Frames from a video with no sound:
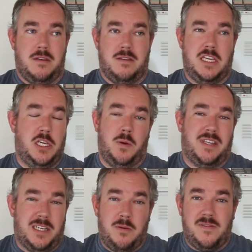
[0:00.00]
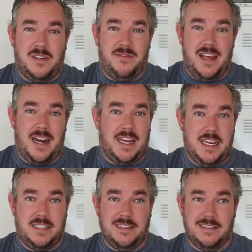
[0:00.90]
the US equivalent of that, I
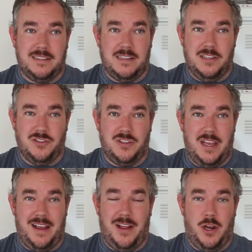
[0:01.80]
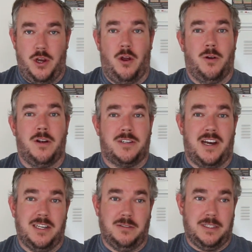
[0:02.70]
guess, is no
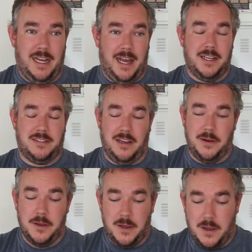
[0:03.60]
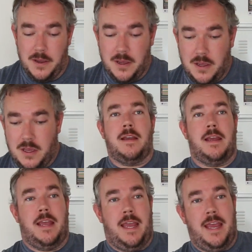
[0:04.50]
title car. So
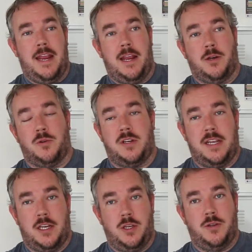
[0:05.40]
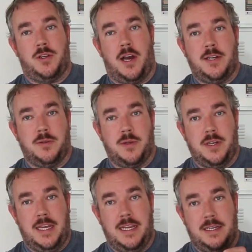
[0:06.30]
here, in order to get a new title, you
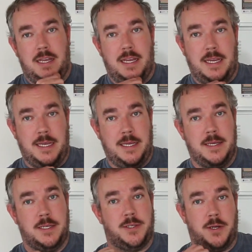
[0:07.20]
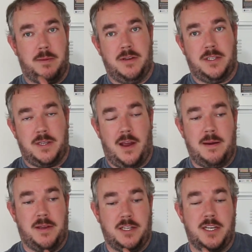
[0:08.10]
need a document signed
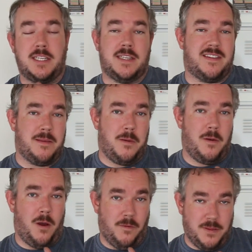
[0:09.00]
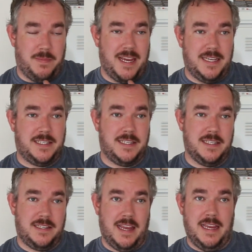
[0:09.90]
by the Justice of the Peace
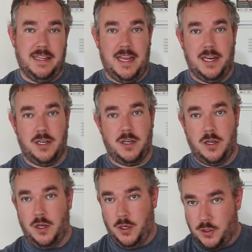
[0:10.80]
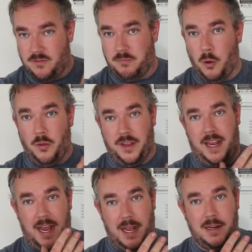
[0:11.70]
saying that you've bought the
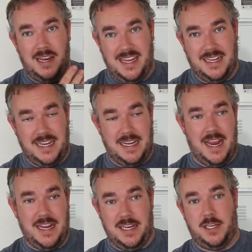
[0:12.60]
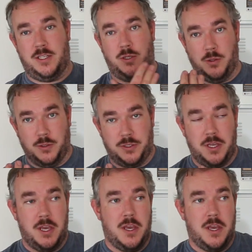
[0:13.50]
car legally and it is yours.